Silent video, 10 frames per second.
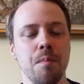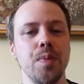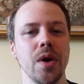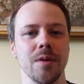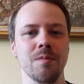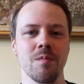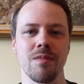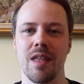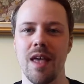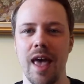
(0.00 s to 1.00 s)
but
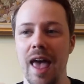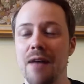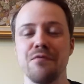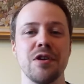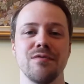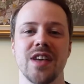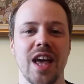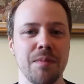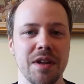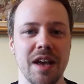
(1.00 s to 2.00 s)
every other
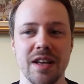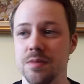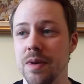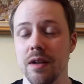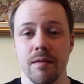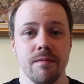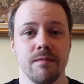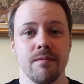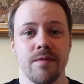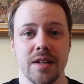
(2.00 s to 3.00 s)
game in it has been
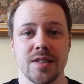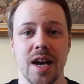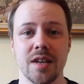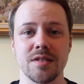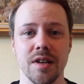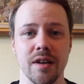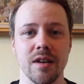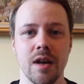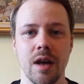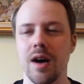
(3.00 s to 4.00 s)
fantastic.
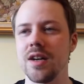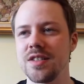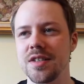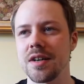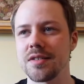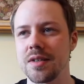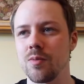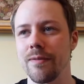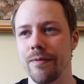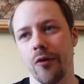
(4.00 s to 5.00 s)
I started
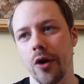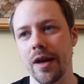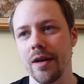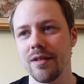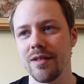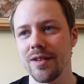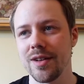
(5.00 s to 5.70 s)
with Free.